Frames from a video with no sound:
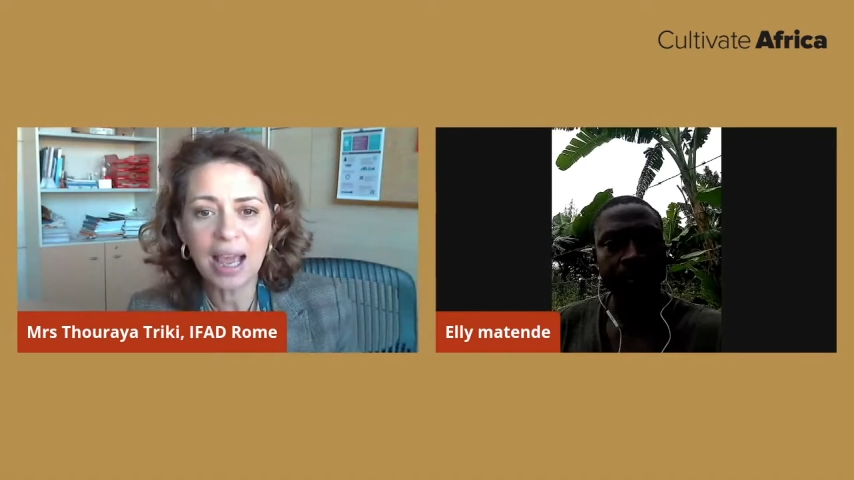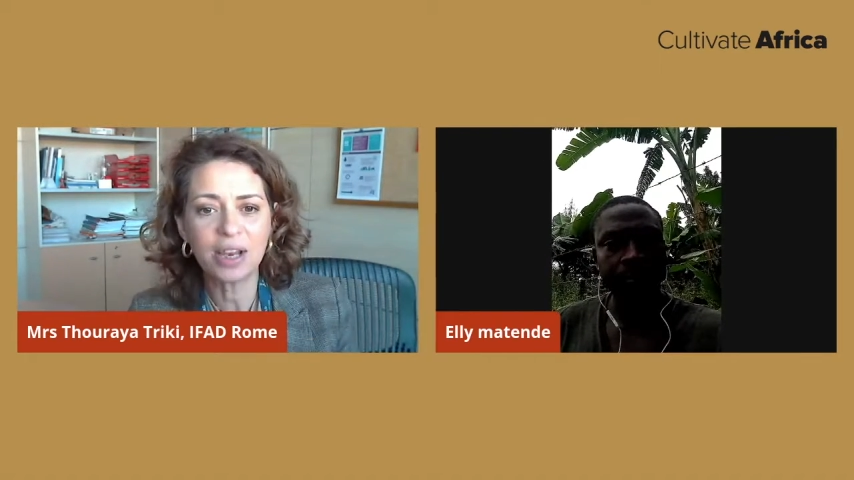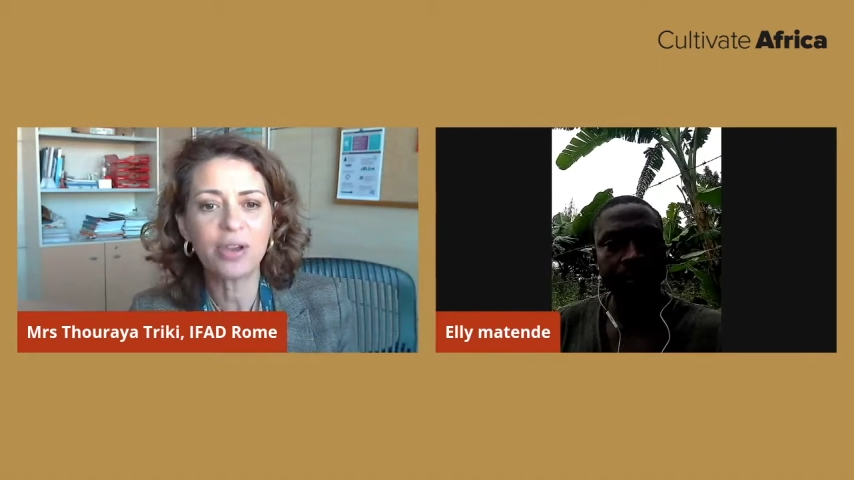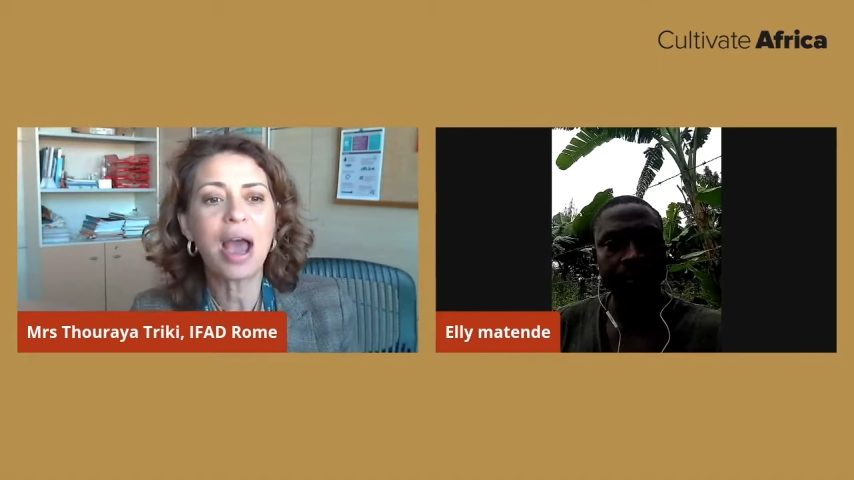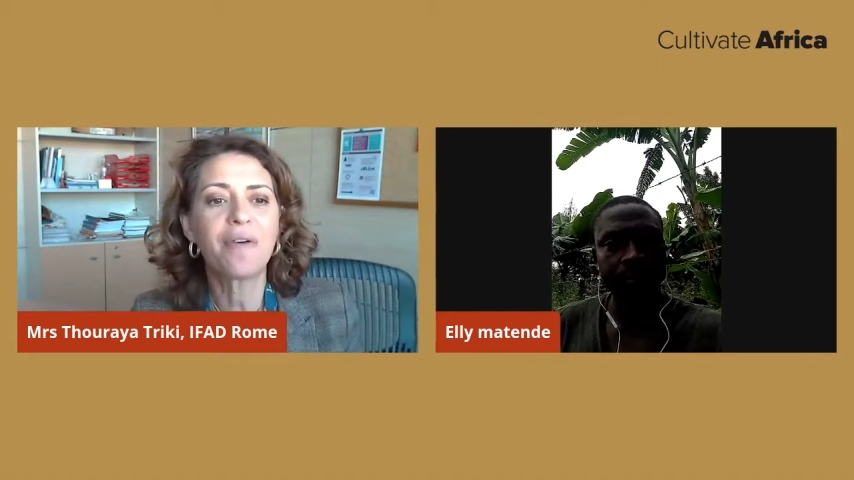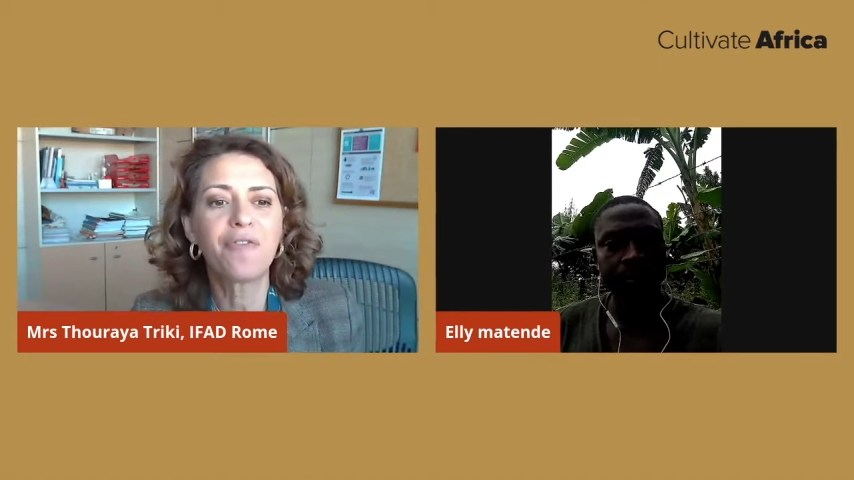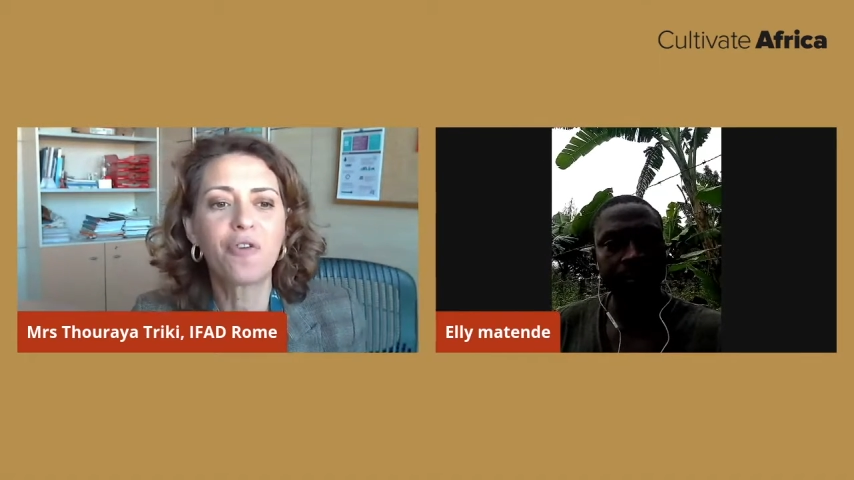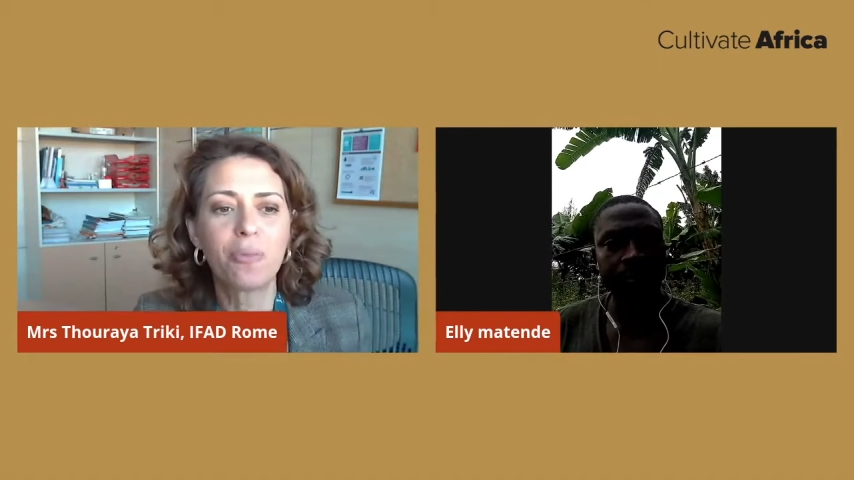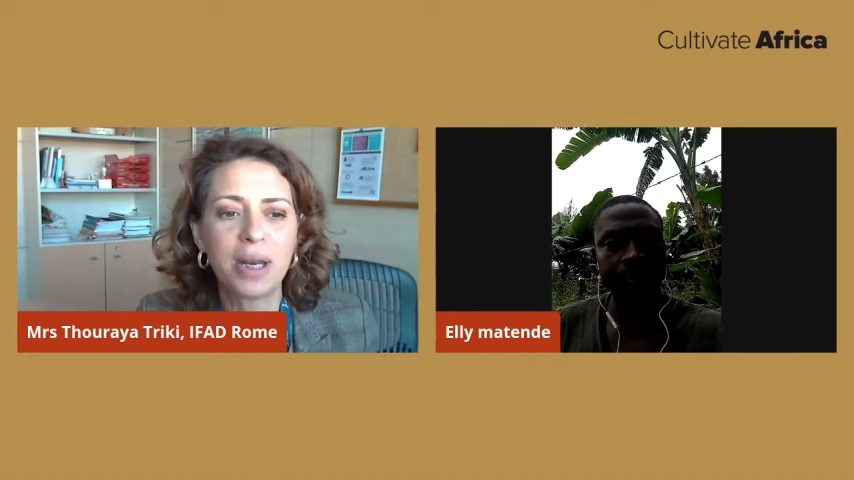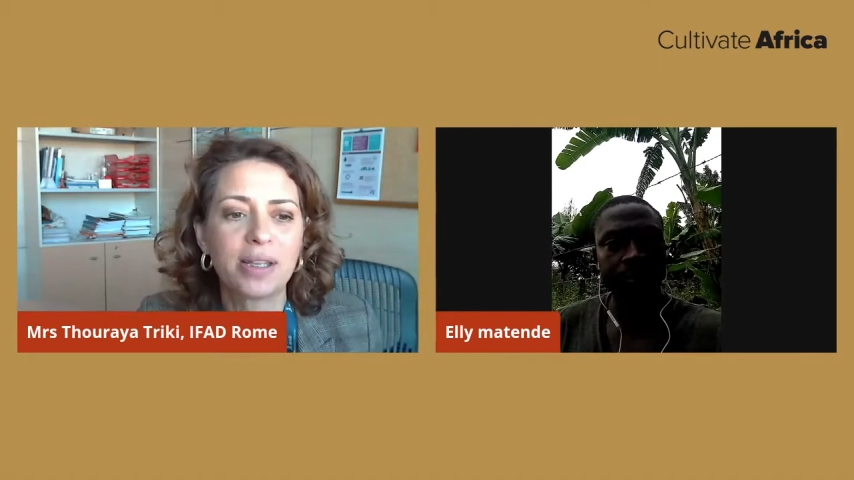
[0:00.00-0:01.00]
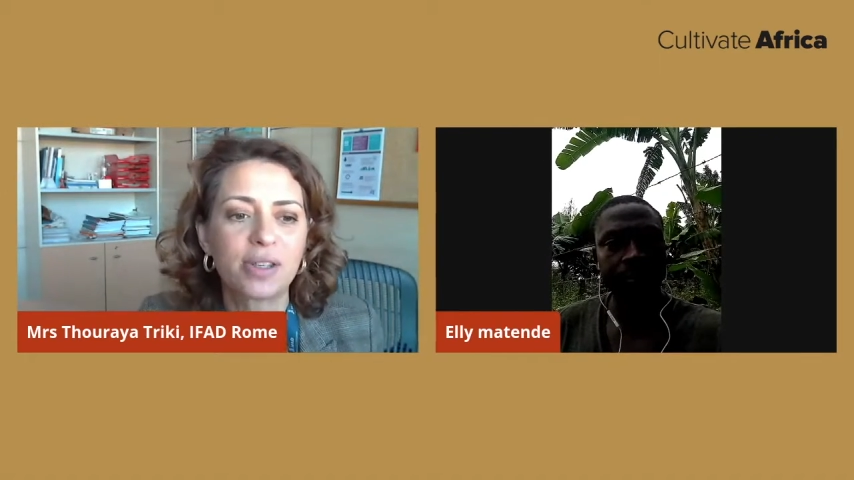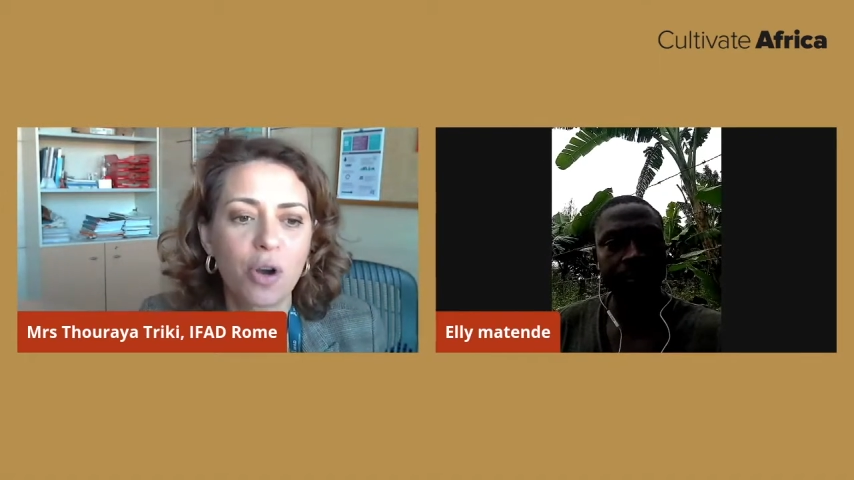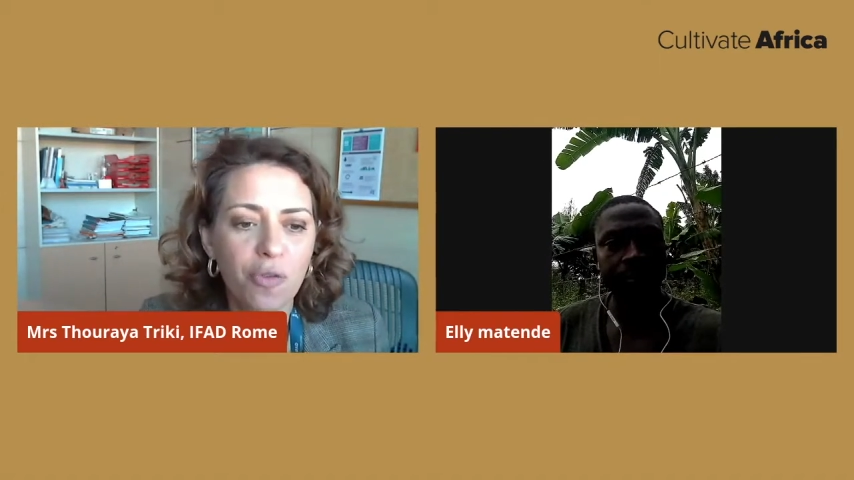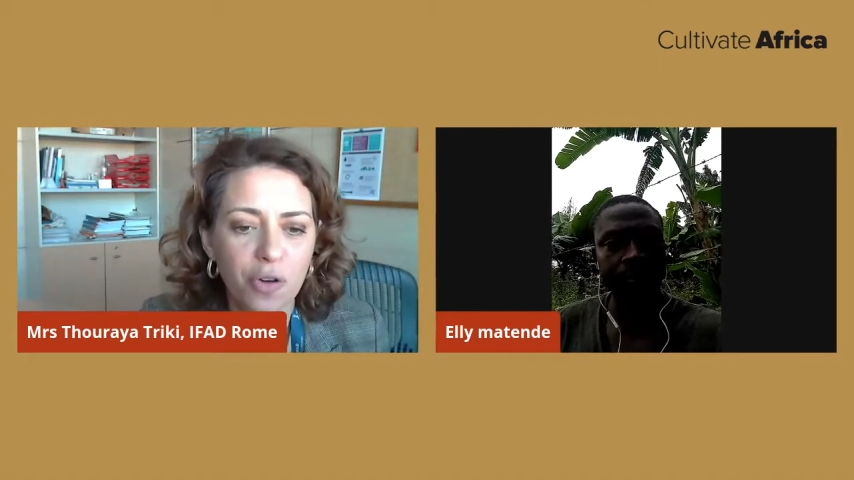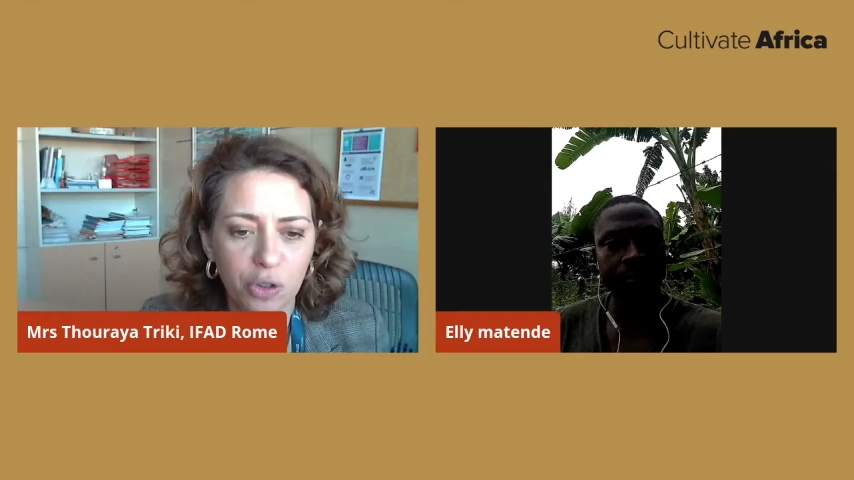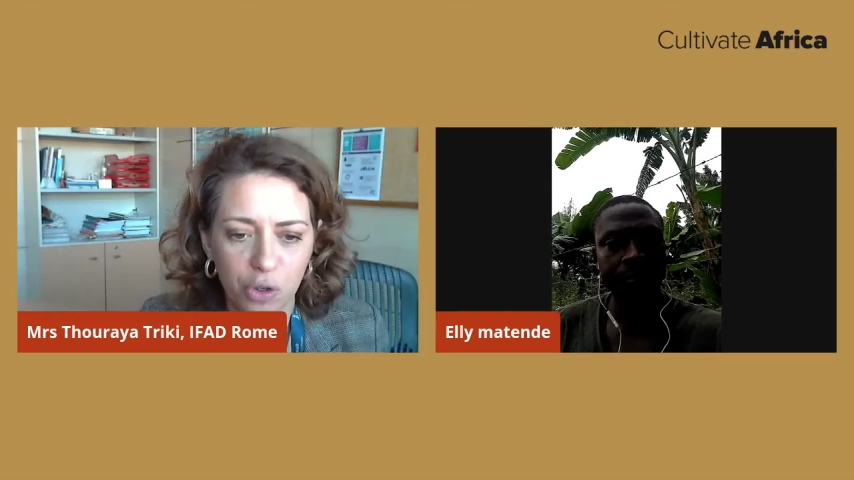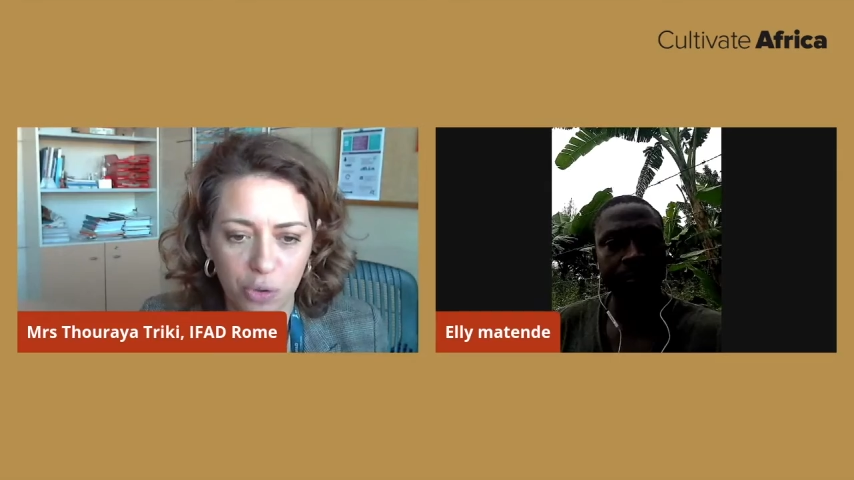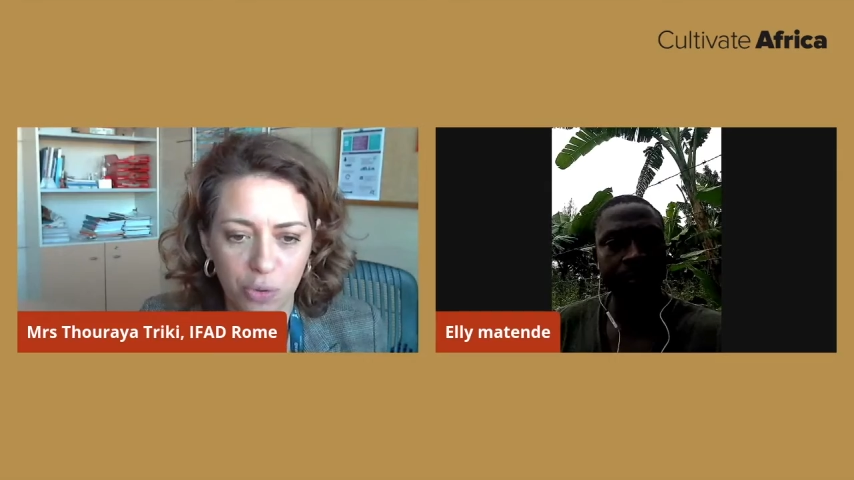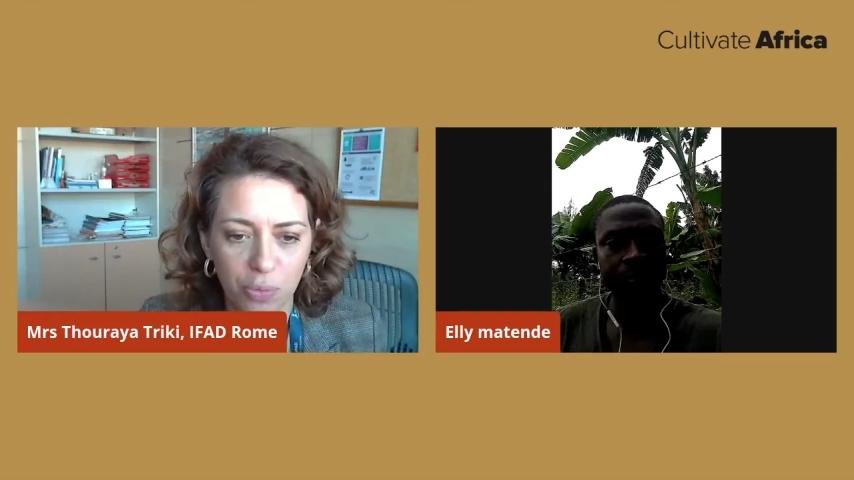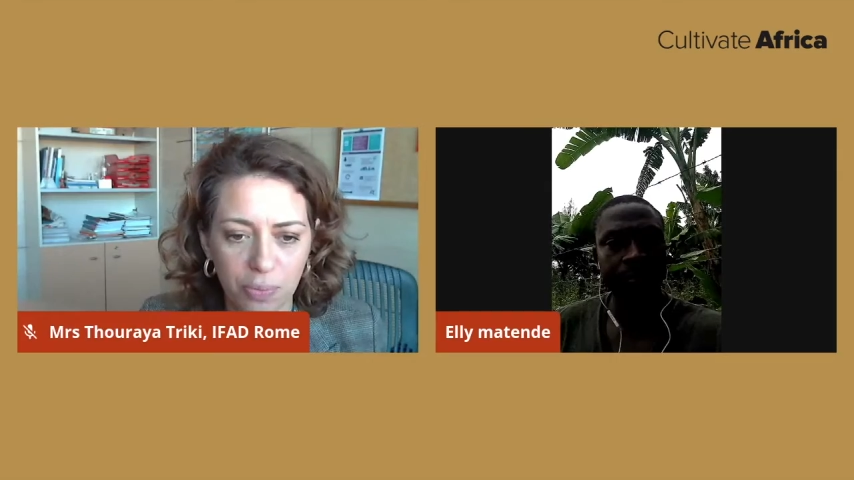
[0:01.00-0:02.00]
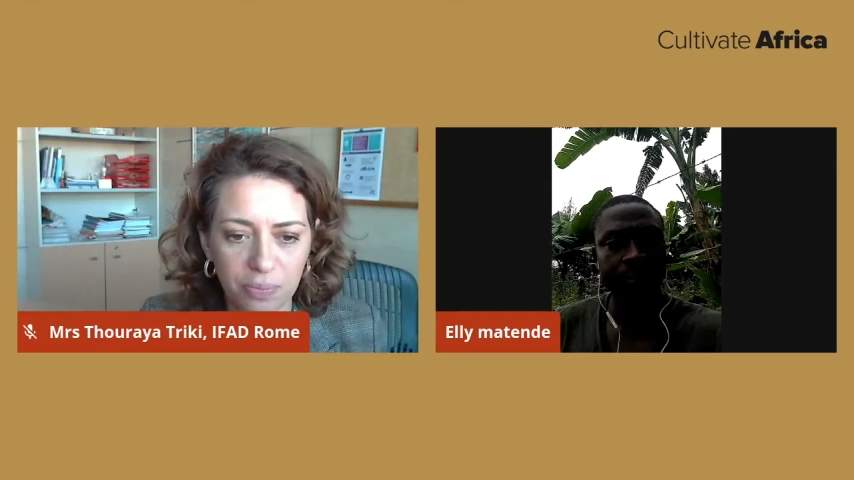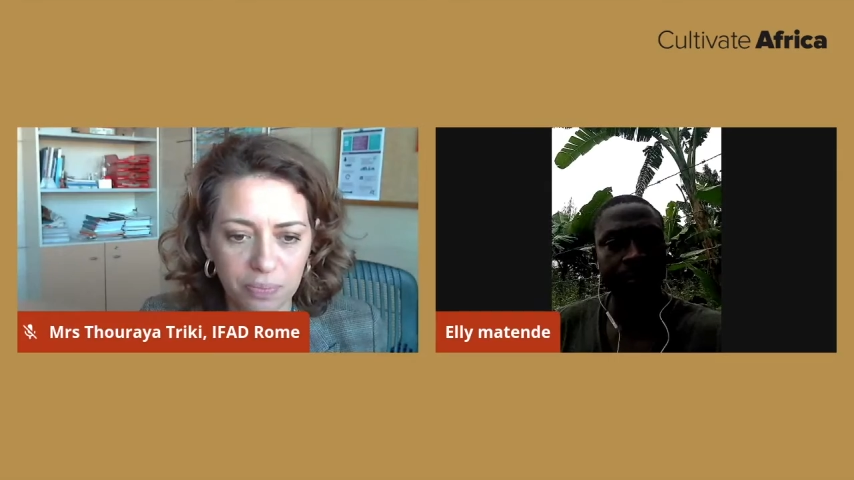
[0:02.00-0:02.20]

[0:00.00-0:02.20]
Elly, you have 4 minutes. Over to you.